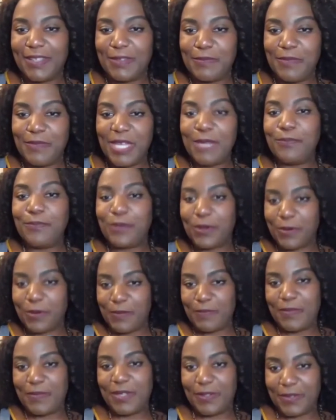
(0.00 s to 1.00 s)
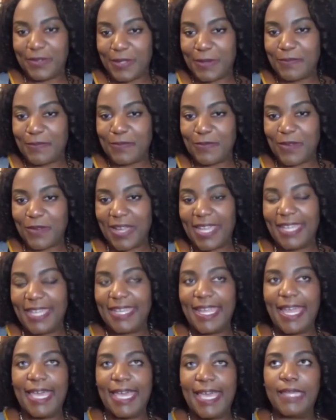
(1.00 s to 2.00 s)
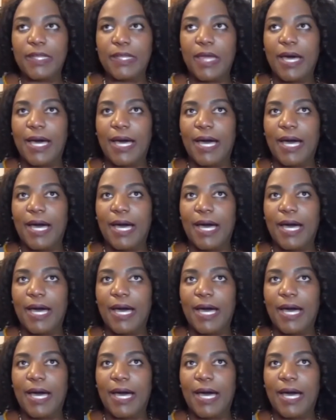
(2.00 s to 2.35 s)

People build them, right? And